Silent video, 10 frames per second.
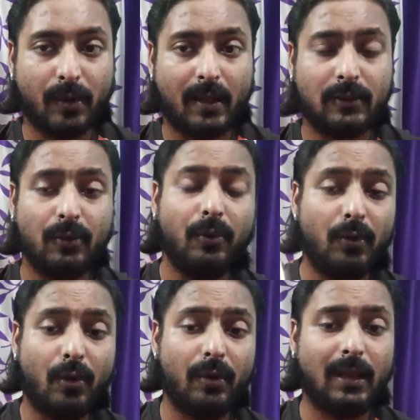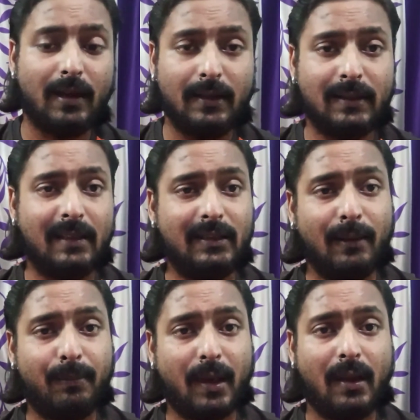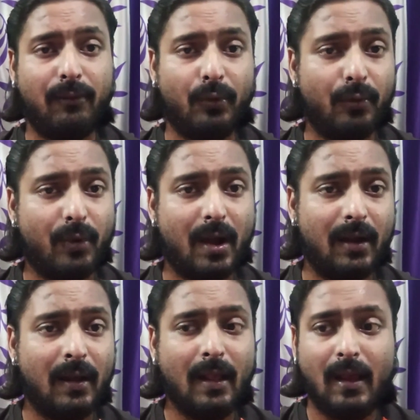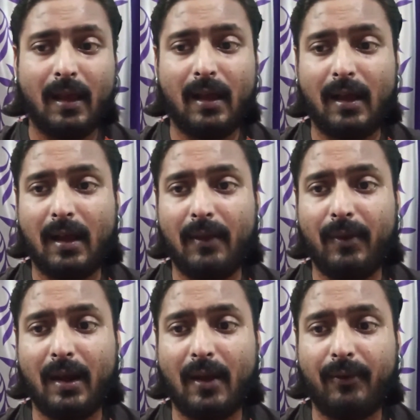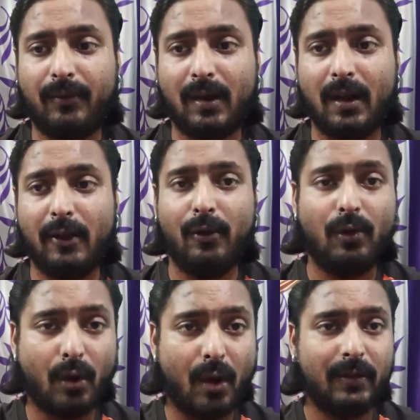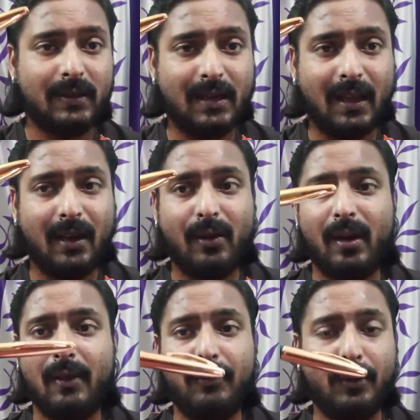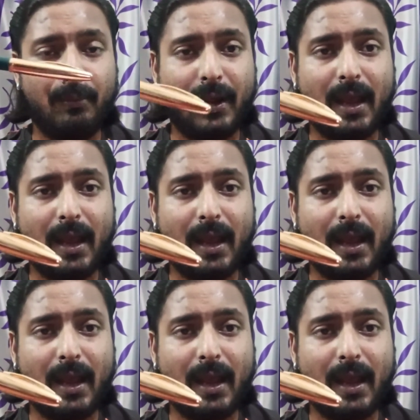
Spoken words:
so as to know that it's a cheap pen. If you want, even after you lost it or if you